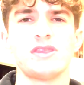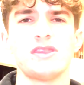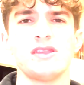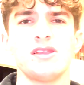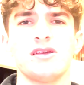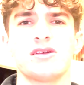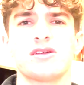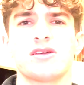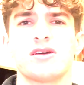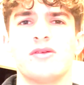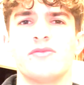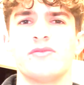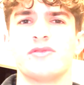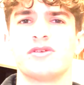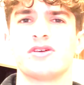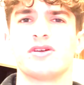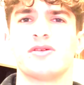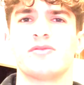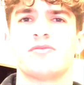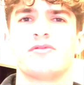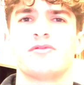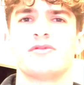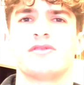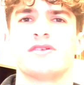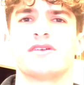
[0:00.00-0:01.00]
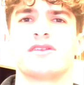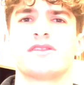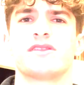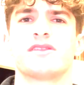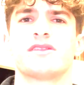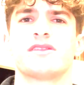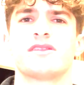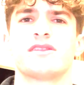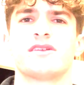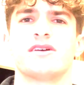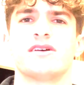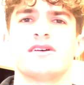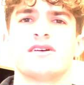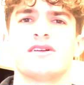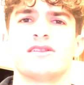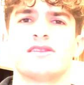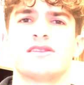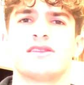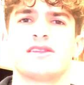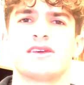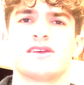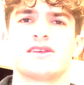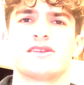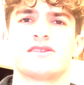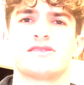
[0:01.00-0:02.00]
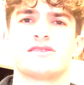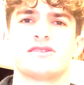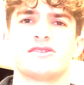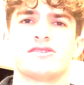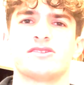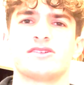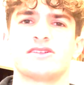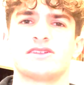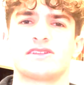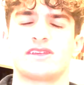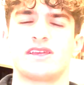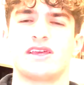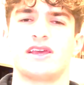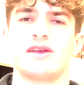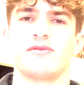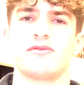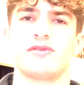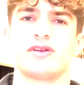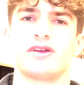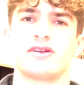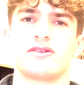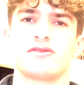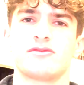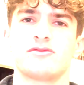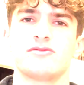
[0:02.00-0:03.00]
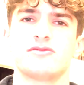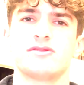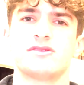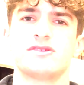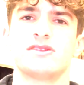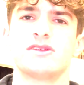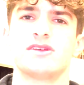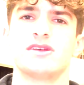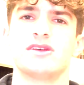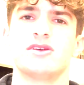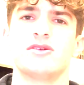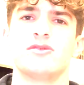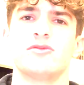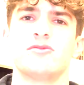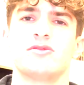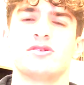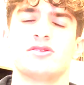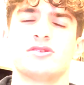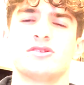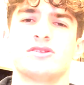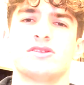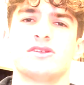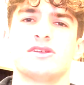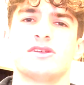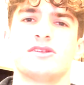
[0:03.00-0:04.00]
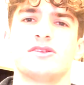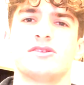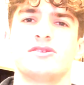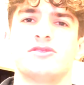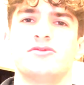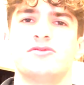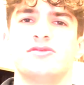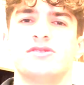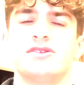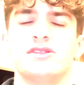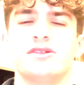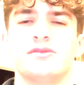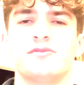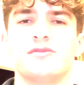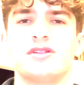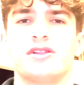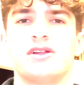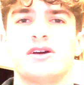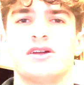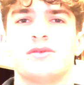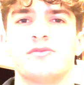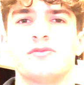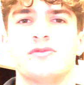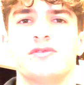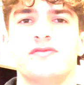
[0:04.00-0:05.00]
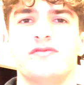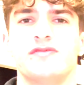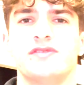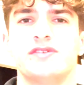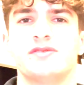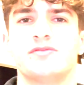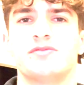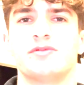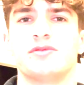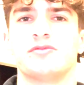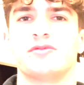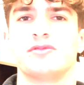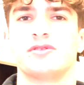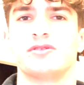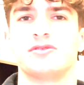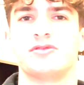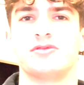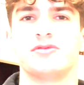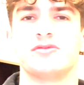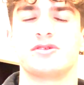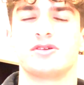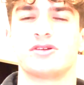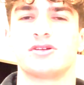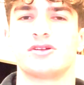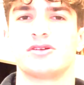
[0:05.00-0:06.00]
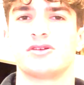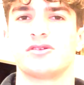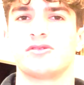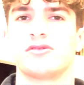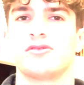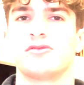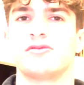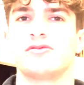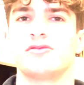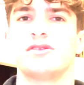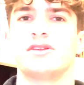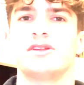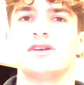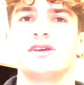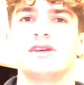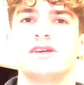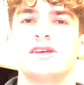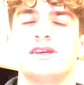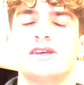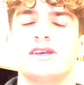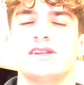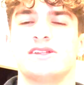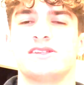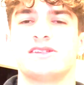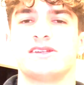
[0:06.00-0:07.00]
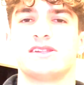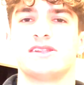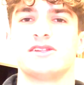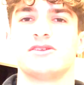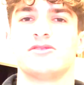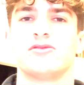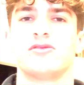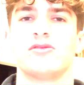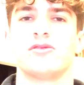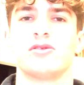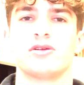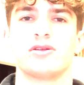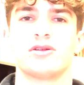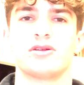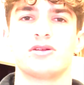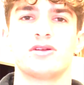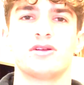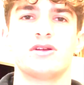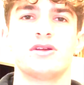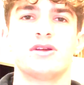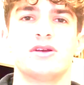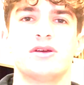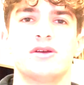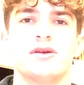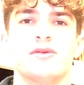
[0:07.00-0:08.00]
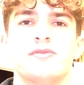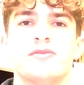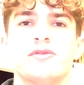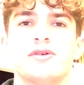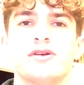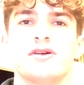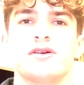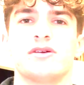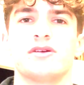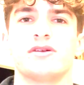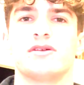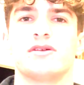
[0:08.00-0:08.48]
coming up with things such as camera angles, which you see them a lot of movies, but when you're doing it on your own, it's a little harder. But